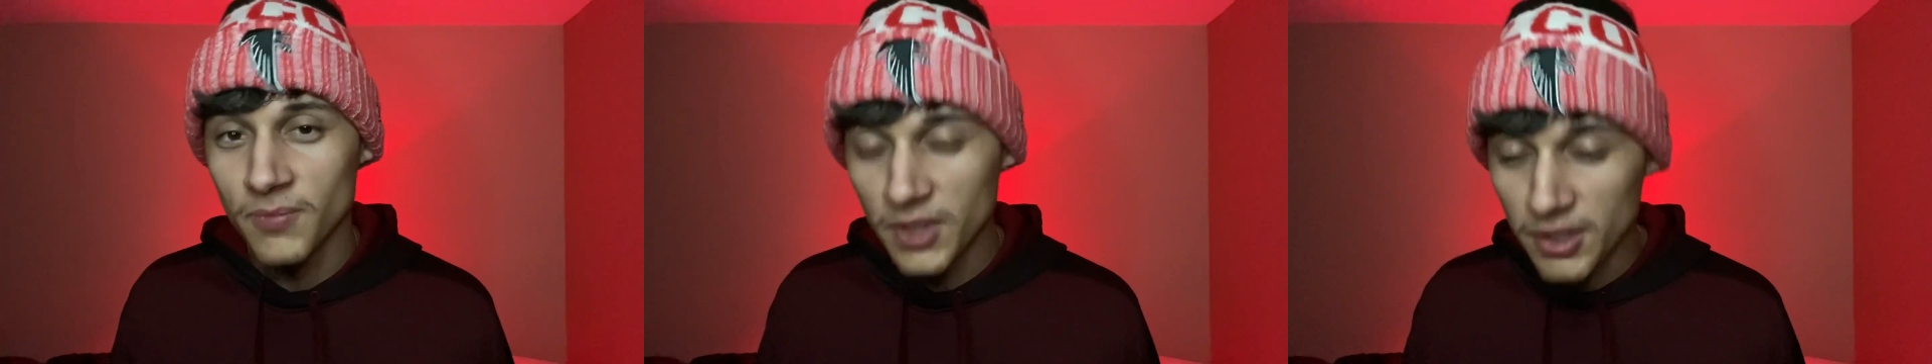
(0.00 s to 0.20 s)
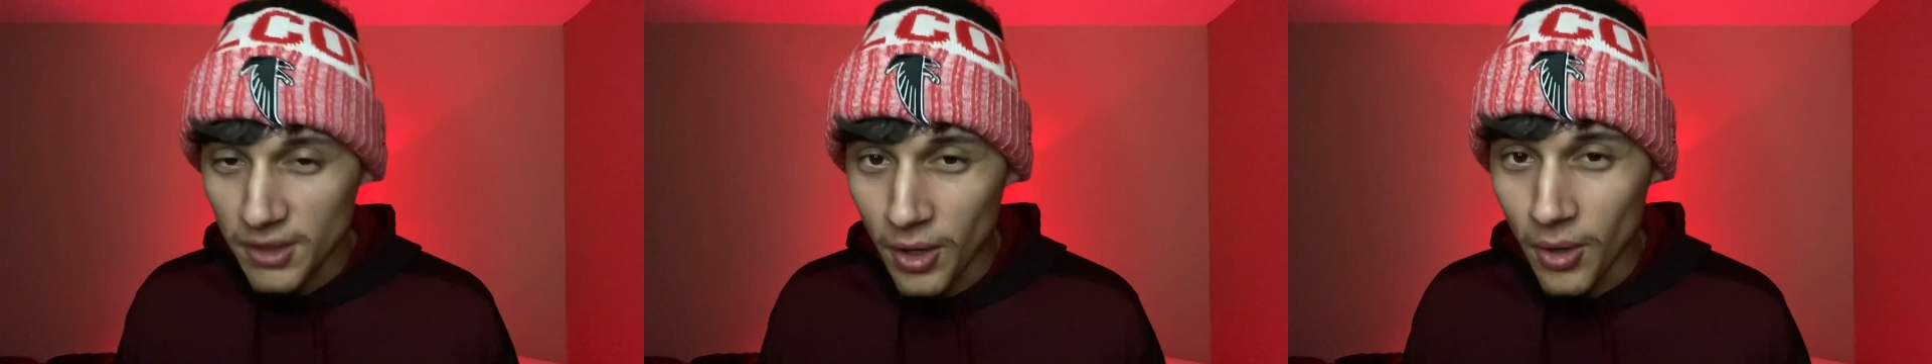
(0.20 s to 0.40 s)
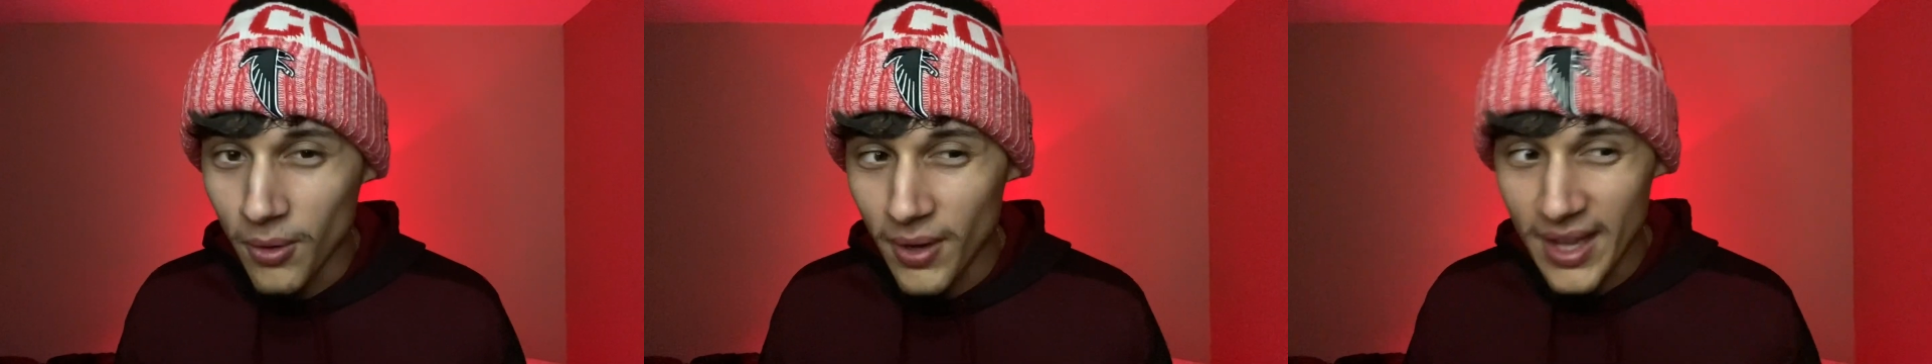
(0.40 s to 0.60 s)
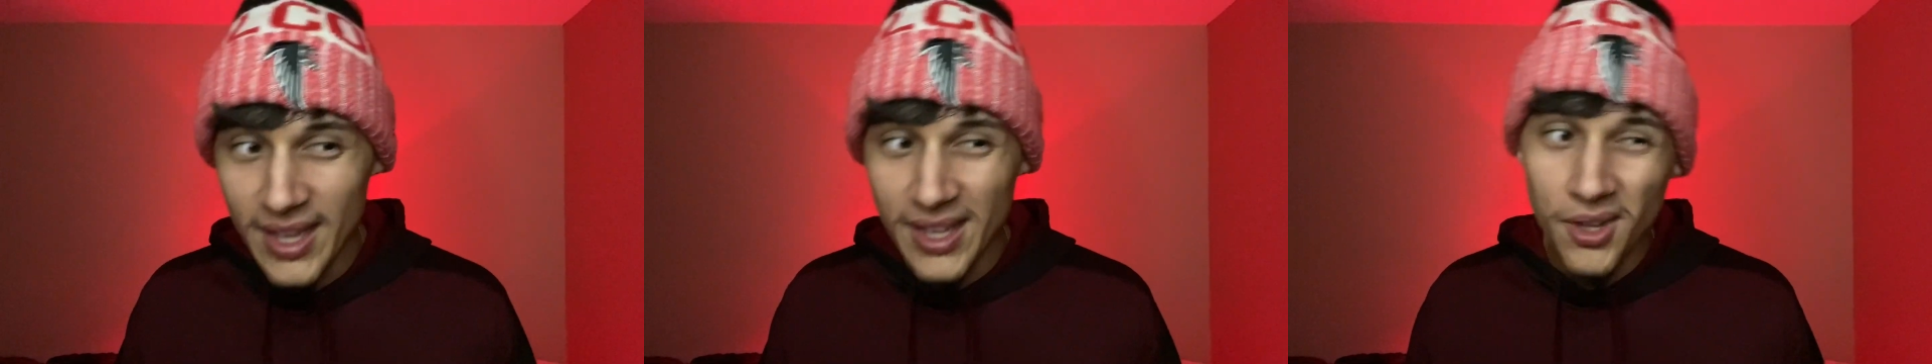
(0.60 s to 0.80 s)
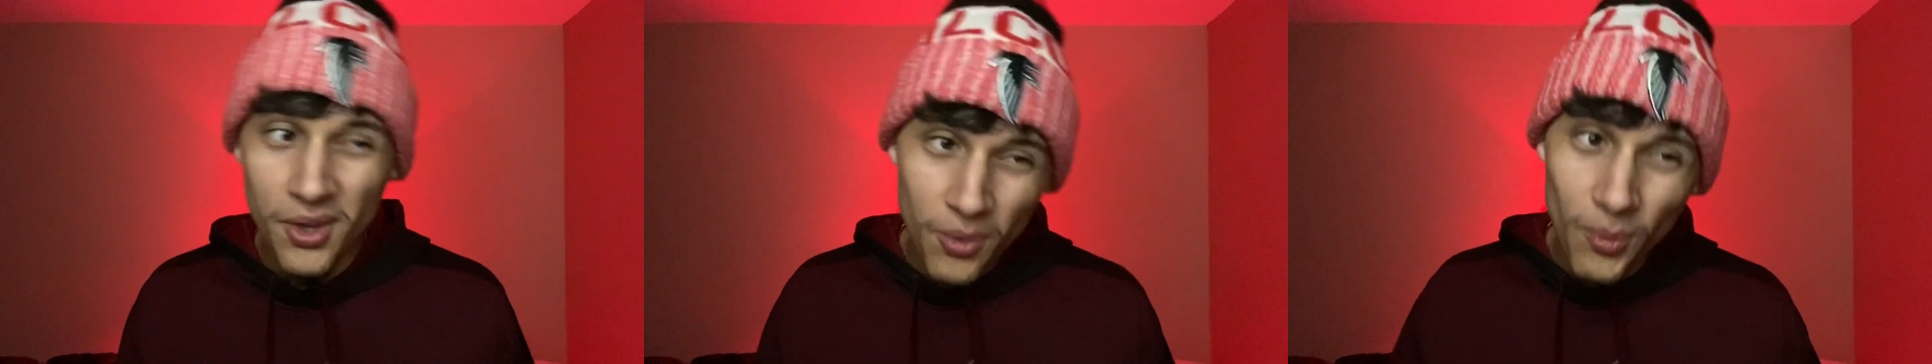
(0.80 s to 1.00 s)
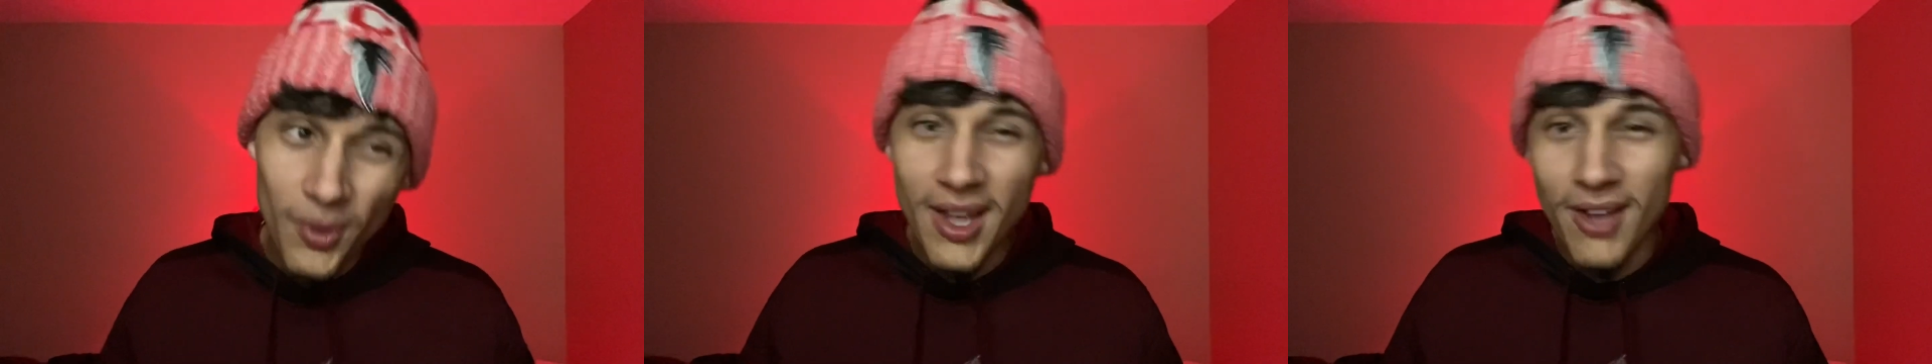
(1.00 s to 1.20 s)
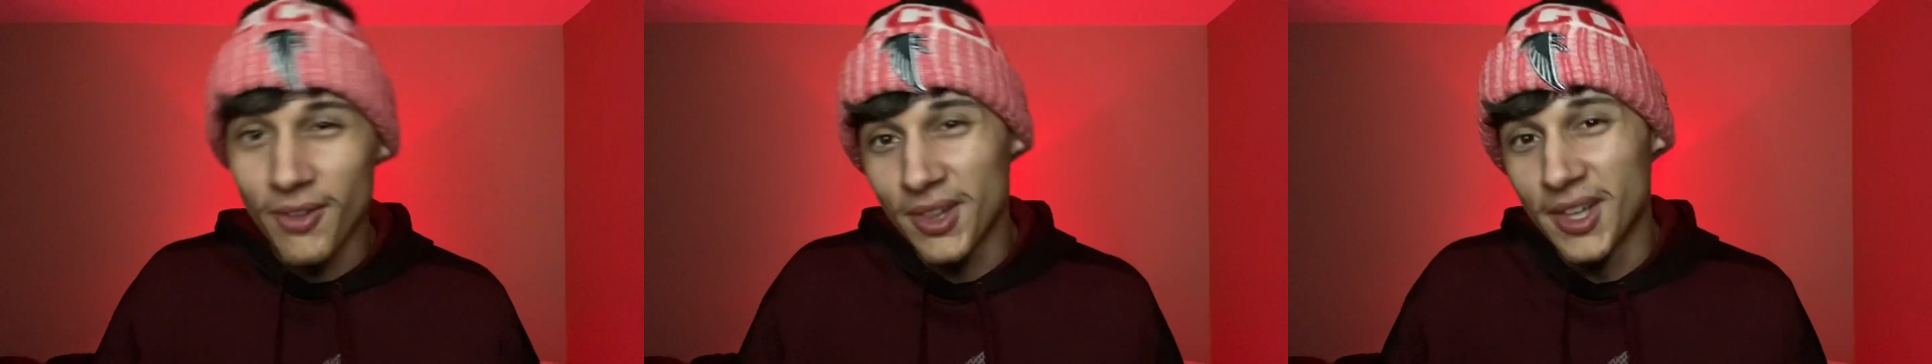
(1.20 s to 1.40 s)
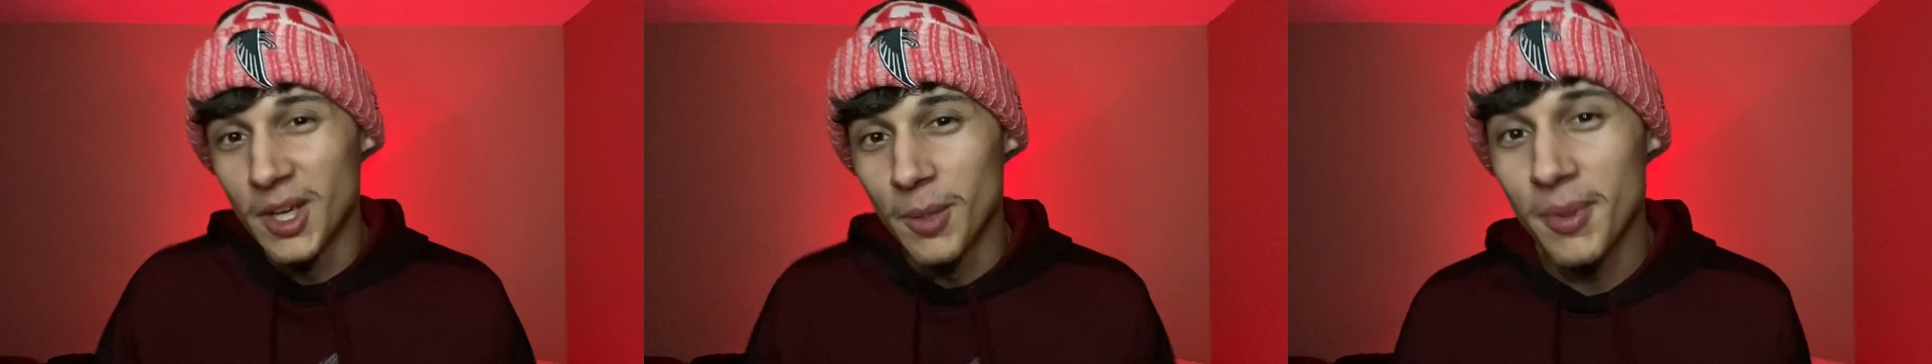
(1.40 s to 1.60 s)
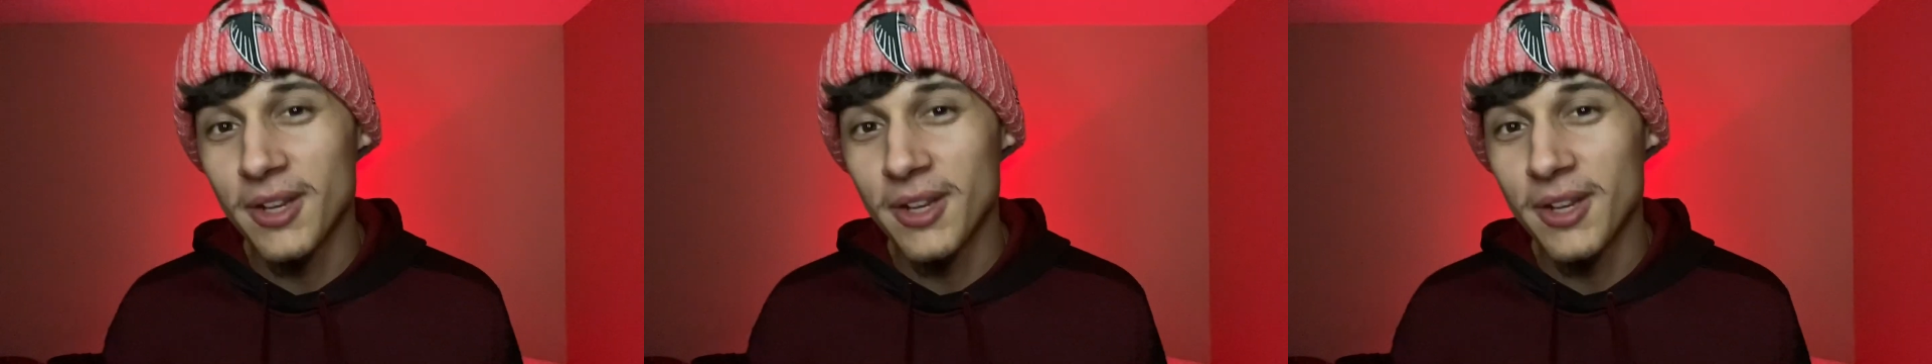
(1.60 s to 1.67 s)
So we have a little